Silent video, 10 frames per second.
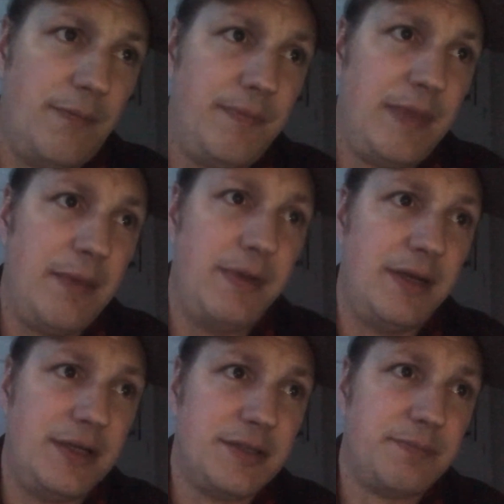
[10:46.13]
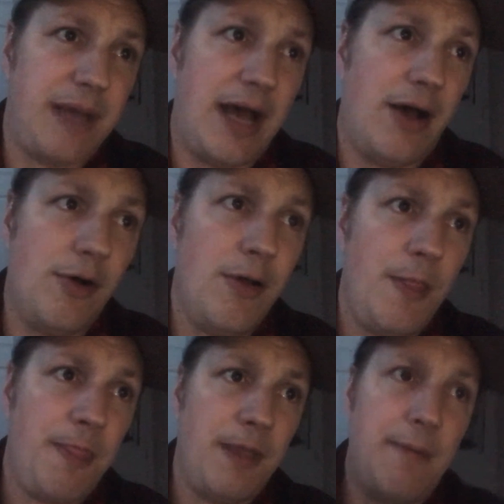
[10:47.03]
him and his pal
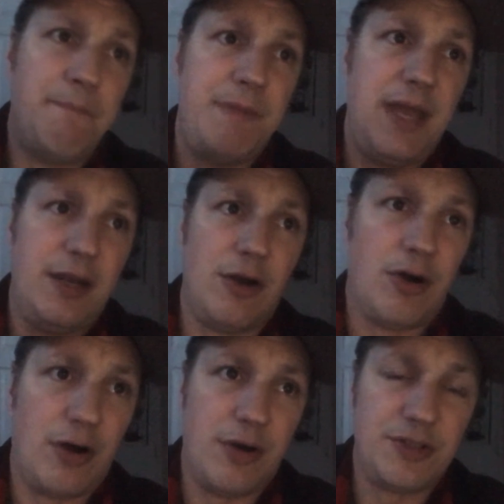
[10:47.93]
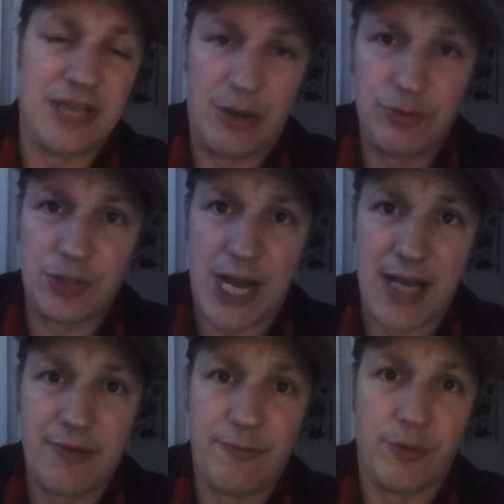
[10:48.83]
made our
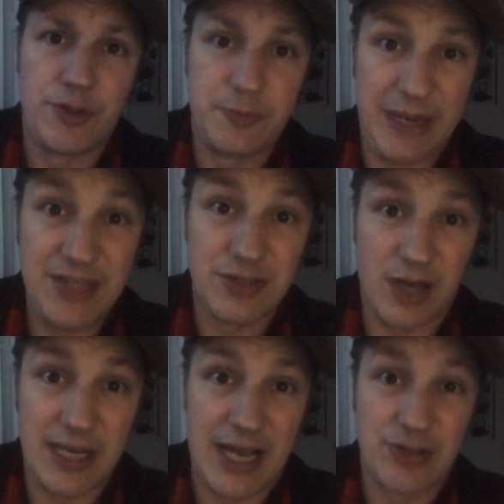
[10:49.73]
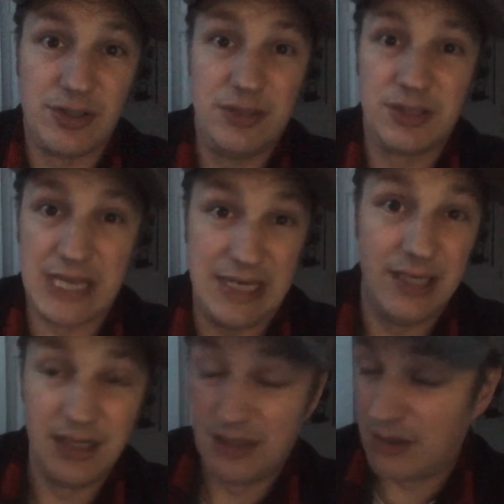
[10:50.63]
soundtrack for SPACELOCK. Actually just had
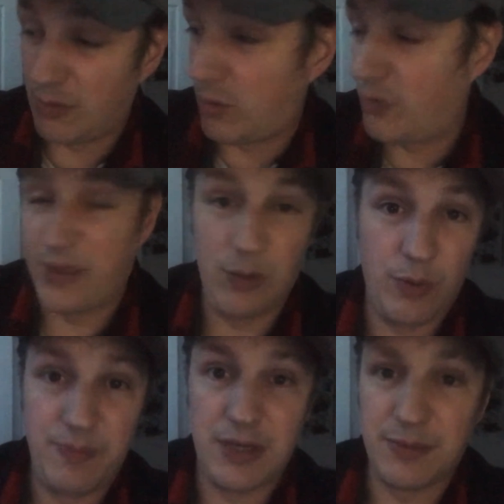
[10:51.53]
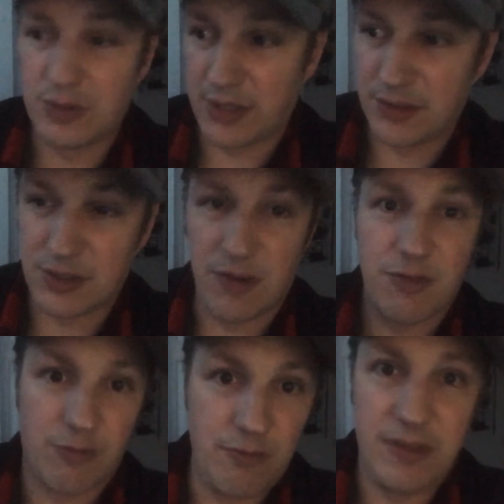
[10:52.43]
the whole thing whipped up so I could start
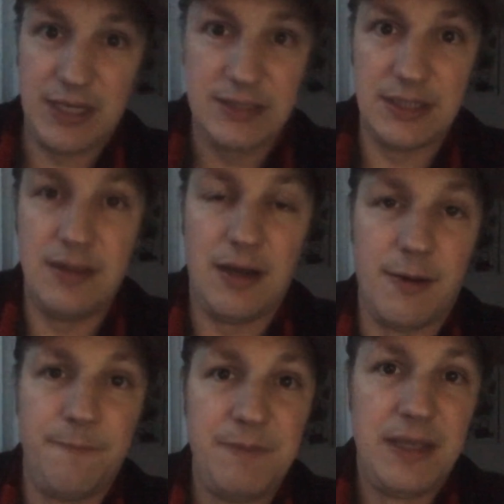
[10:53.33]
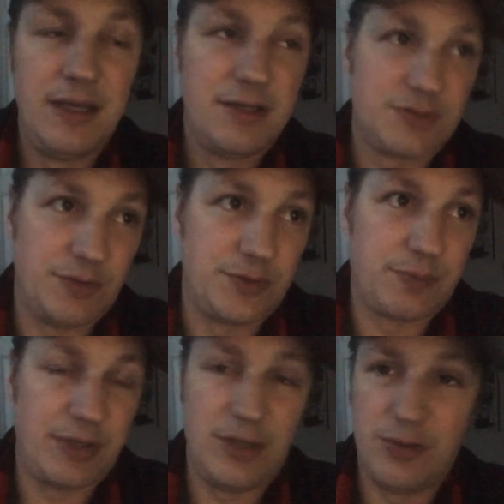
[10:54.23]
throwing things in there. So it's
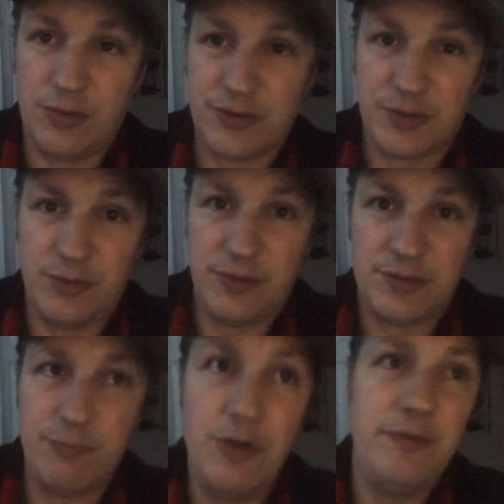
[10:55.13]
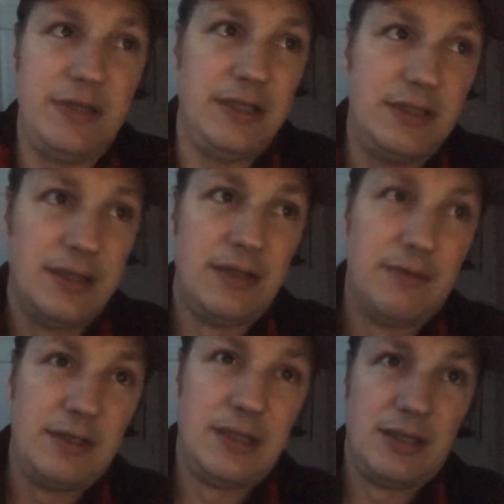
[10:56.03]
pretty cool. So this movie,
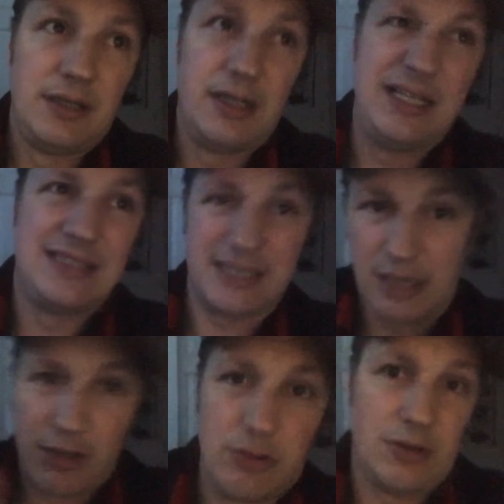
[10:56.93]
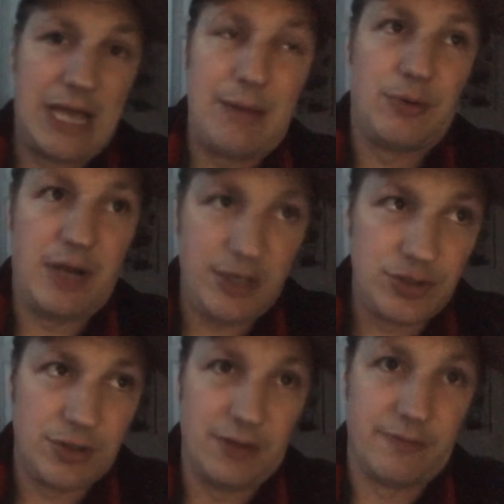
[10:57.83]
it's like a
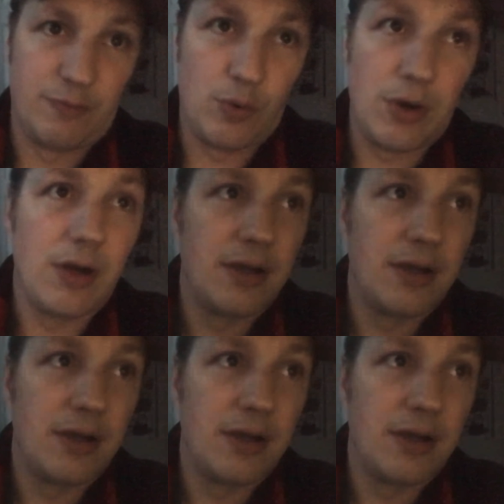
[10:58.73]
collaboration of work.